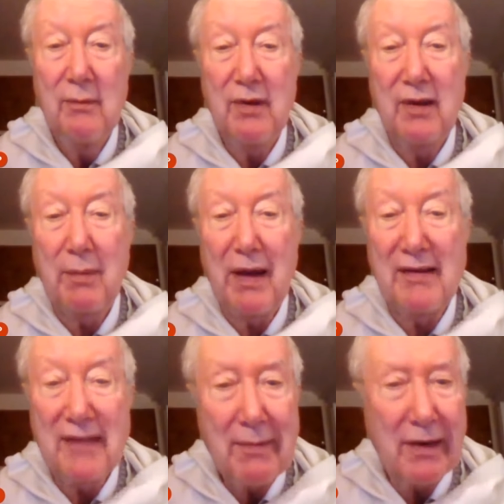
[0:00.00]
with the
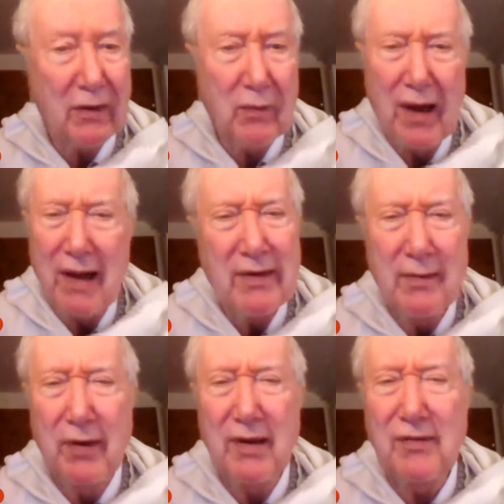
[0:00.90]
pandemic, where
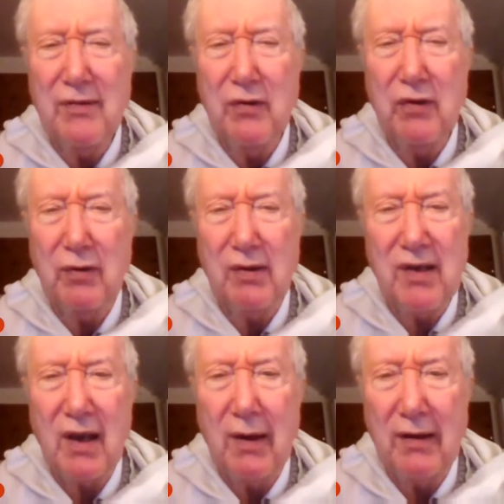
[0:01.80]
everybody's future is
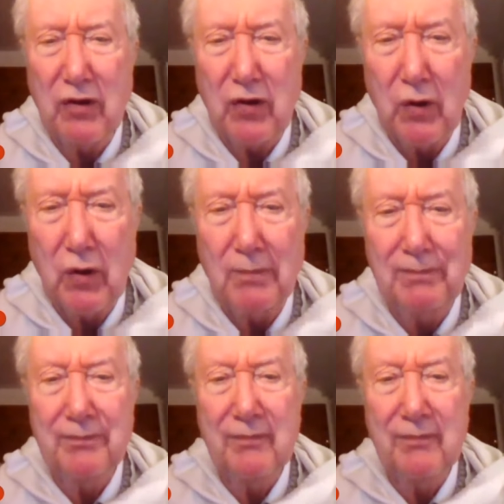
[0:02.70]
so unsure.